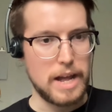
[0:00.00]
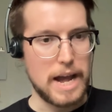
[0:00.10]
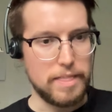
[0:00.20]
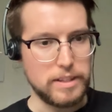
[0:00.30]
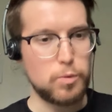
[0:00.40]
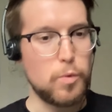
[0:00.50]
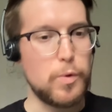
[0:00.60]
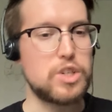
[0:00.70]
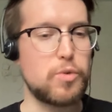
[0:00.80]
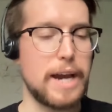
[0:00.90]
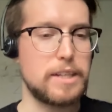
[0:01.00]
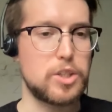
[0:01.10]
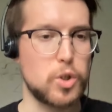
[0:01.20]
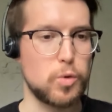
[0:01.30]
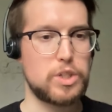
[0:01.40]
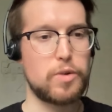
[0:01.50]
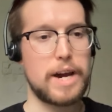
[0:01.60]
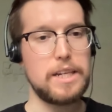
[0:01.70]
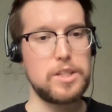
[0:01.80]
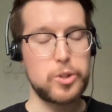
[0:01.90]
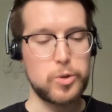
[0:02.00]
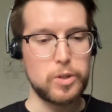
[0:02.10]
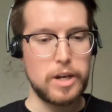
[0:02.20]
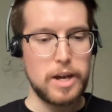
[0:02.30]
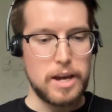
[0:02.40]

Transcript: And this is what we're trying to do. We're trying to